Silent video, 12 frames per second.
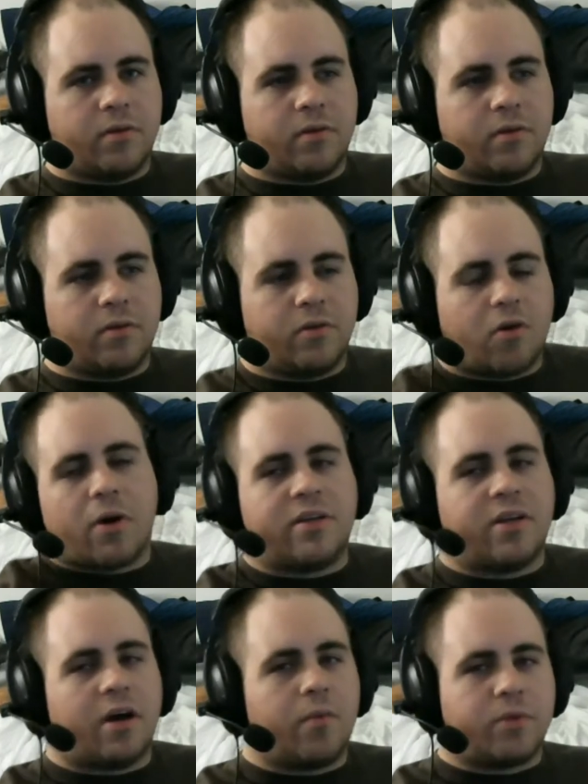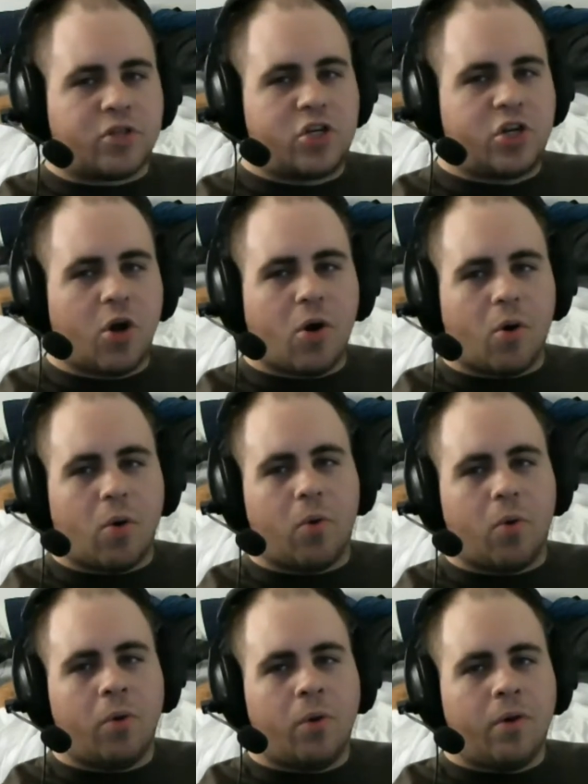You're already done with the show,
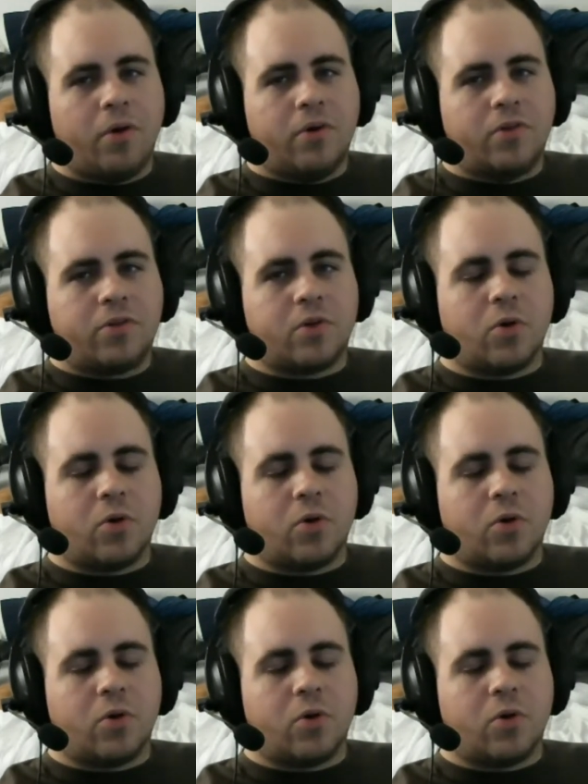so